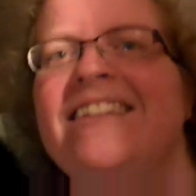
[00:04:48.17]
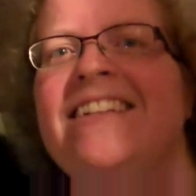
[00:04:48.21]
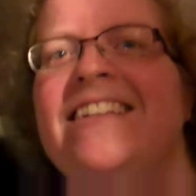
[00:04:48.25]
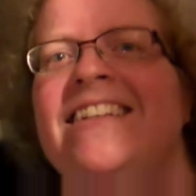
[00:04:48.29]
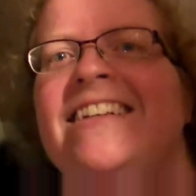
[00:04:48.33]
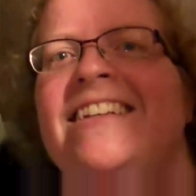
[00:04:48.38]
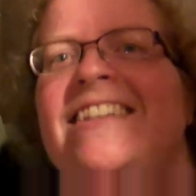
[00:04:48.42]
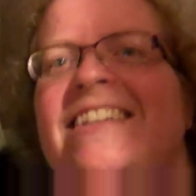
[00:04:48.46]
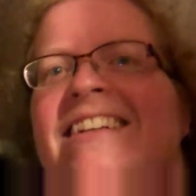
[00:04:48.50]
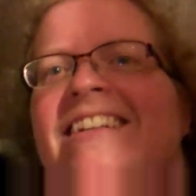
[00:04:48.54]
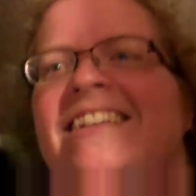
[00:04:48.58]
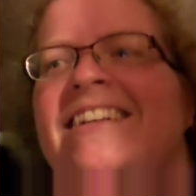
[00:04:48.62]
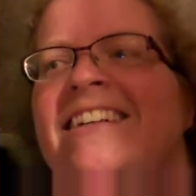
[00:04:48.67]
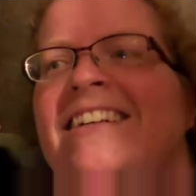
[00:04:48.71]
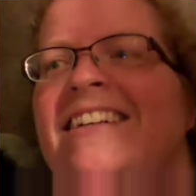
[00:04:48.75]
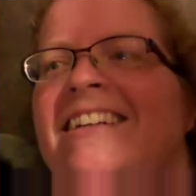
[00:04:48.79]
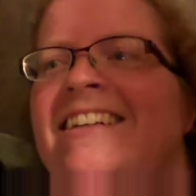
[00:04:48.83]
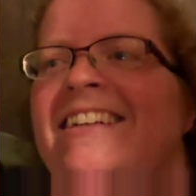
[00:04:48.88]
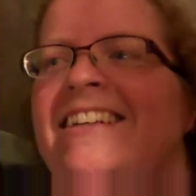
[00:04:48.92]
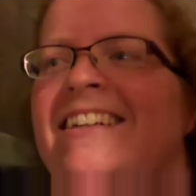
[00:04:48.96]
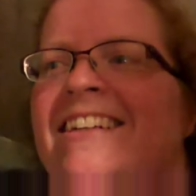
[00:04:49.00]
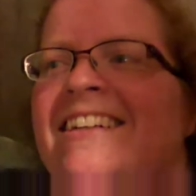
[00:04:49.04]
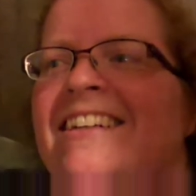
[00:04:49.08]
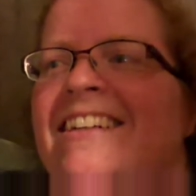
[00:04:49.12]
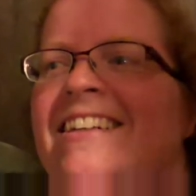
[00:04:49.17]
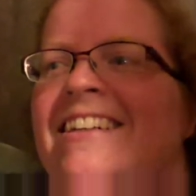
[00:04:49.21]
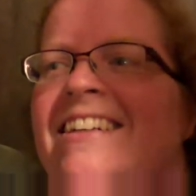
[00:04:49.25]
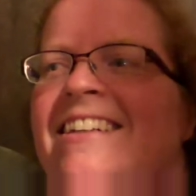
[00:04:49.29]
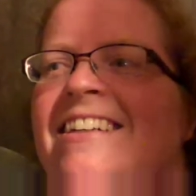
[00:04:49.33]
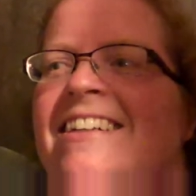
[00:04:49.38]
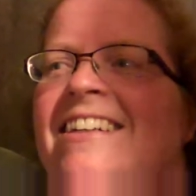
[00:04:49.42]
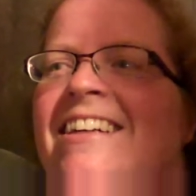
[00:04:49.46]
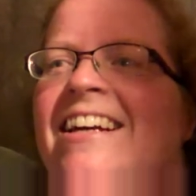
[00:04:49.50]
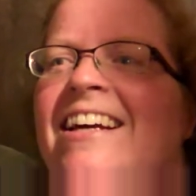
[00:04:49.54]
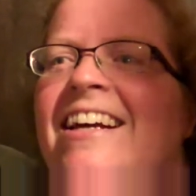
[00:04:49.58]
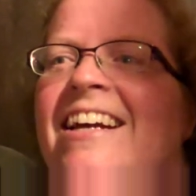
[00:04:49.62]
Dusan messed up for
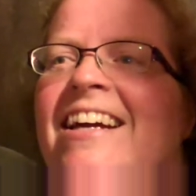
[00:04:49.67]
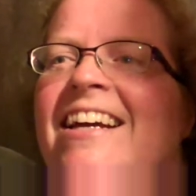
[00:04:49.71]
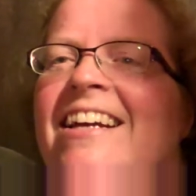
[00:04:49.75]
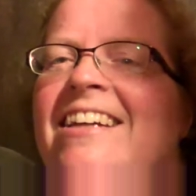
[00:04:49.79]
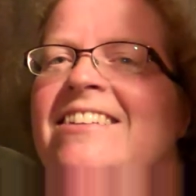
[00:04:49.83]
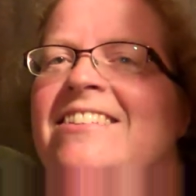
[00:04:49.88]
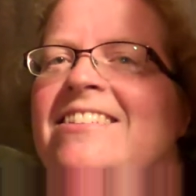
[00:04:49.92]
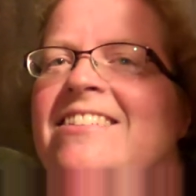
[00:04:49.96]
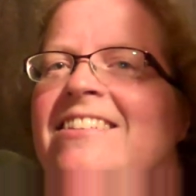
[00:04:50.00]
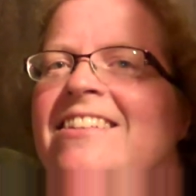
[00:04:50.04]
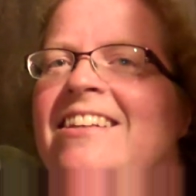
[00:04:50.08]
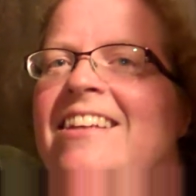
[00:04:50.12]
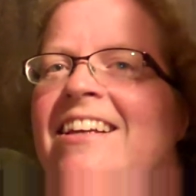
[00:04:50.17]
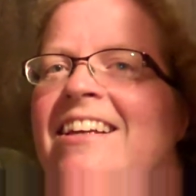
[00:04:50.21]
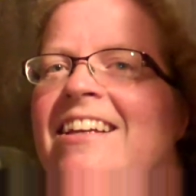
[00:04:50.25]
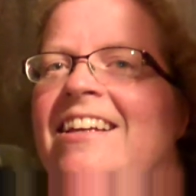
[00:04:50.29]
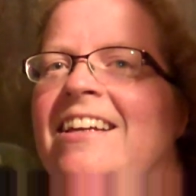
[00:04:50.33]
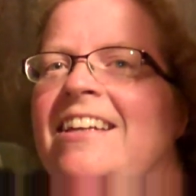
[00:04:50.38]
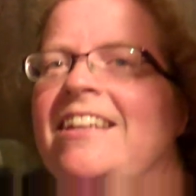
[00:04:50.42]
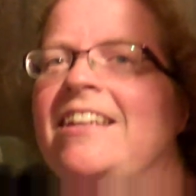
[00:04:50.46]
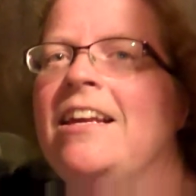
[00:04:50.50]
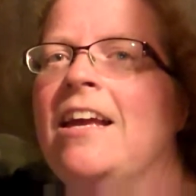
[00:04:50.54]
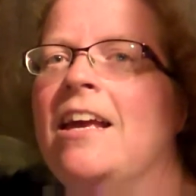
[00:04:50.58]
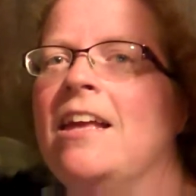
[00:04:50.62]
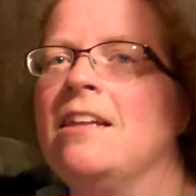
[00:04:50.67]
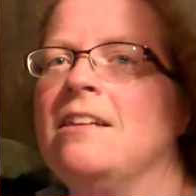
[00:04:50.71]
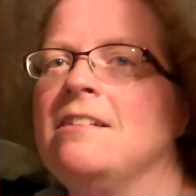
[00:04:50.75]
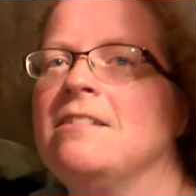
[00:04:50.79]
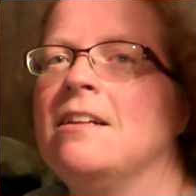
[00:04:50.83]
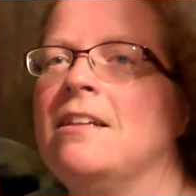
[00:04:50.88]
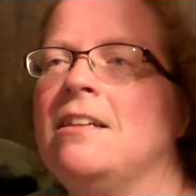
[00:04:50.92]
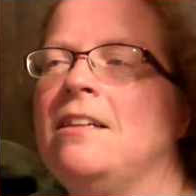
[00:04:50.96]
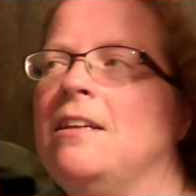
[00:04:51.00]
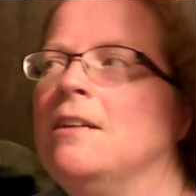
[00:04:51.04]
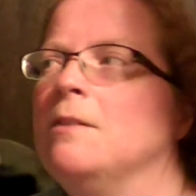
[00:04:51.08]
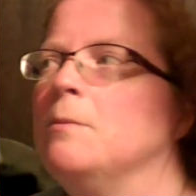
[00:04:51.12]
me. I see. Kaylee's
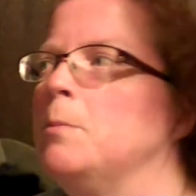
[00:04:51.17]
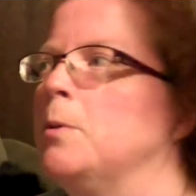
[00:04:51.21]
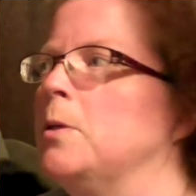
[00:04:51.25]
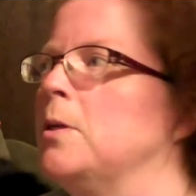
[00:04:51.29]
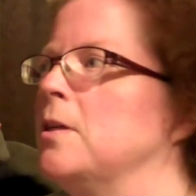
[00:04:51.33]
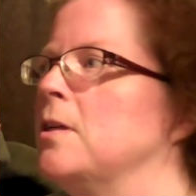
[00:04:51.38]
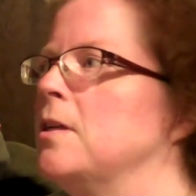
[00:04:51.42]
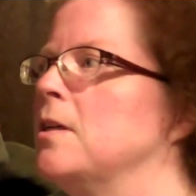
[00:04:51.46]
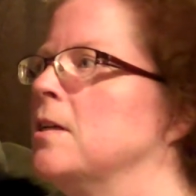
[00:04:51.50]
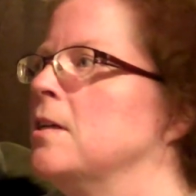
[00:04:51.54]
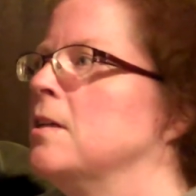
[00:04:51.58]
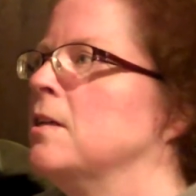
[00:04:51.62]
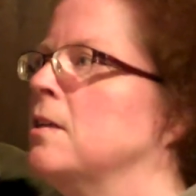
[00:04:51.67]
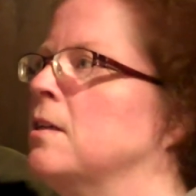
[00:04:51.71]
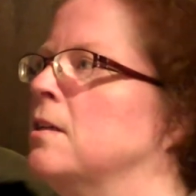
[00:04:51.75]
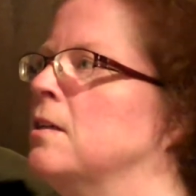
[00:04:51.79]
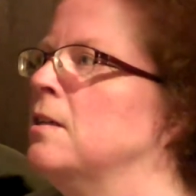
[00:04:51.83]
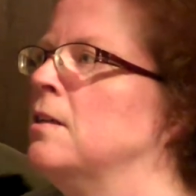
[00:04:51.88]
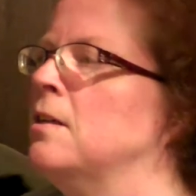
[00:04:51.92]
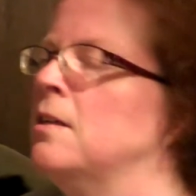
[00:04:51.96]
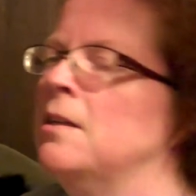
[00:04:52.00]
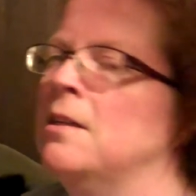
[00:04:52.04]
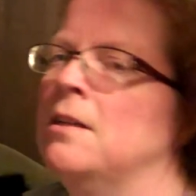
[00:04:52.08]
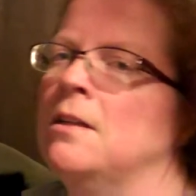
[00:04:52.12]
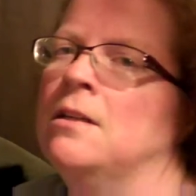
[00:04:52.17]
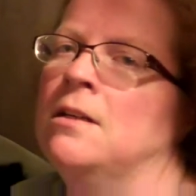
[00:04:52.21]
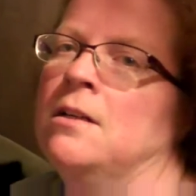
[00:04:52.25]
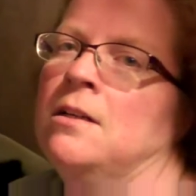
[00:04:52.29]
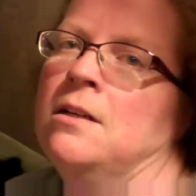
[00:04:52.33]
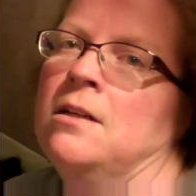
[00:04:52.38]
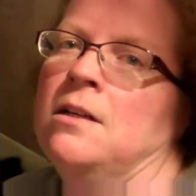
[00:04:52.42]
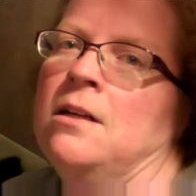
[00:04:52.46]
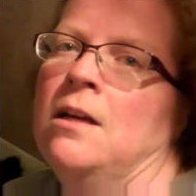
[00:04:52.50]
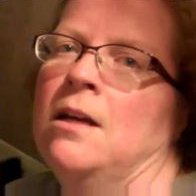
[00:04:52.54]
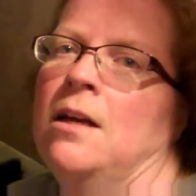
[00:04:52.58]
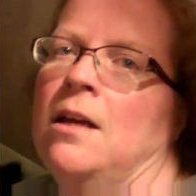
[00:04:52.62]
on the yearbook.
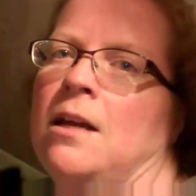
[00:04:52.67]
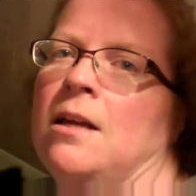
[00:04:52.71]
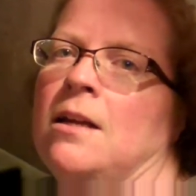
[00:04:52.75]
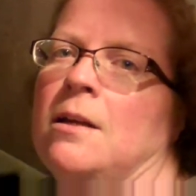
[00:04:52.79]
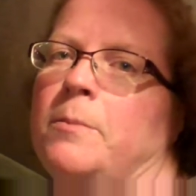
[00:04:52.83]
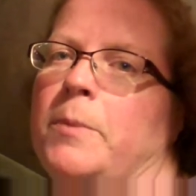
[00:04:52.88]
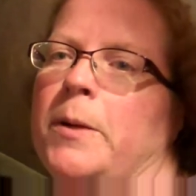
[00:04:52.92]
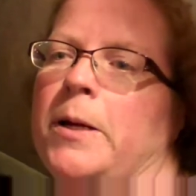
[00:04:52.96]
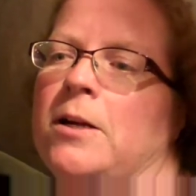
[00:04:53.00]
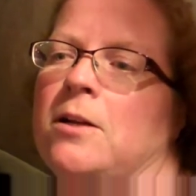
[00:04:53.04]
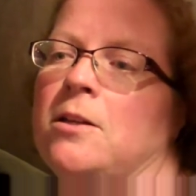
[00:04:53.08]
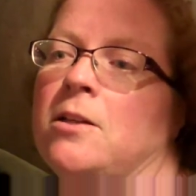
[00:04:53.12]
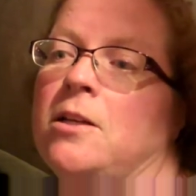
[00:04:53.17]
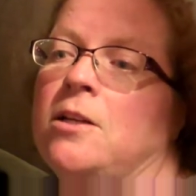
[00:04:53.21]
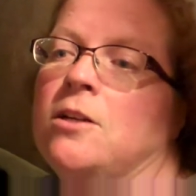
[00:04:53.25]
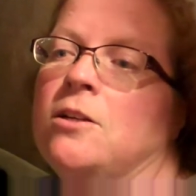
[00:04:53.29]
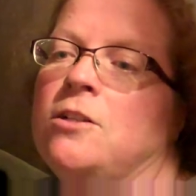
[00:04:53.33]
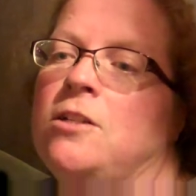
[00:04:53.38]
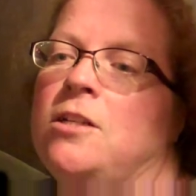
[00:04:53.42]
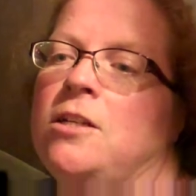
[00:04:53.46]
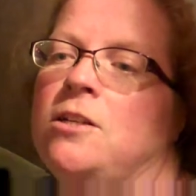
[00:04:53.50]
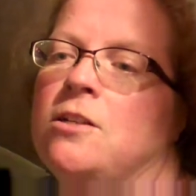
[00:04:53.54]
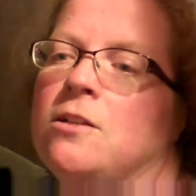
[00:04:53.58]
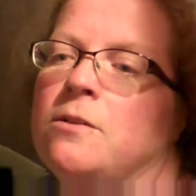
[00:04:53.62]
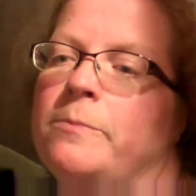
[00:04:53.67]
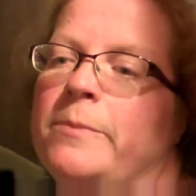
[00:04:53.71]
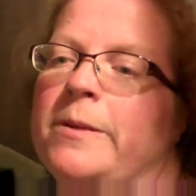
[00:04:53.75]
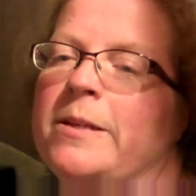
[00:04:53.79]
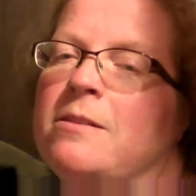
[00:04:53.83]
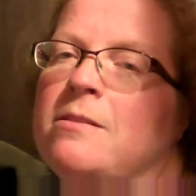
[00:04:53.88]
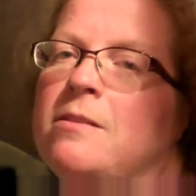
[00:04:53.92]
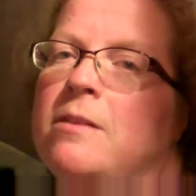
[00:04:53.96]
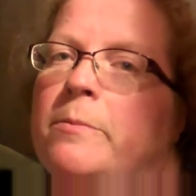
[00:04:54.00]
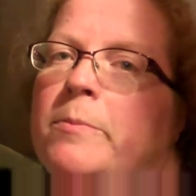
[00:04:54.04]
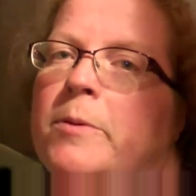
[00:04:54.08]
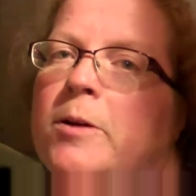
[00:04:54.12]
And apparently her teacher
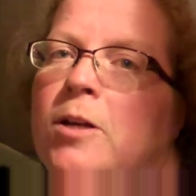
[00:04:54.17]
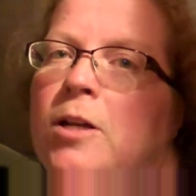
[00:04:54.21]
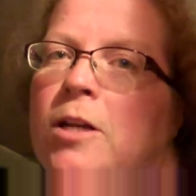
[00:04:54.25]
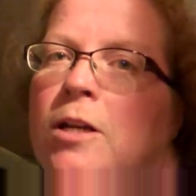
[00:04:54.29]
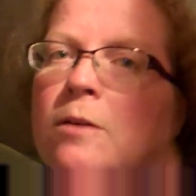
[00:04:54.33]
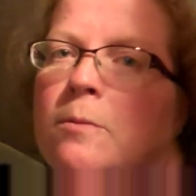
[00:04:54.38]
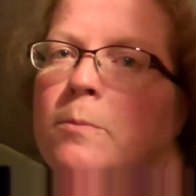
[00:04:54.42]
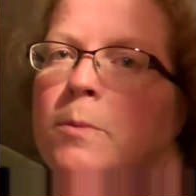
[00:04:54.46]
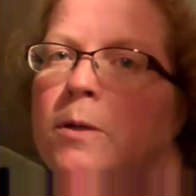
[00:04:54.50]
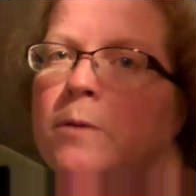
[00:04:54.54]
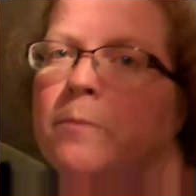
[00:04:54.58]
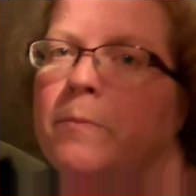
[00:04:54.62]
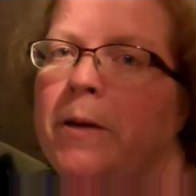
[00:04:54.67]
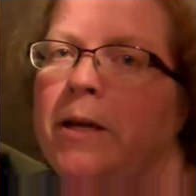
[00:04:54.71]
messed up her yearbook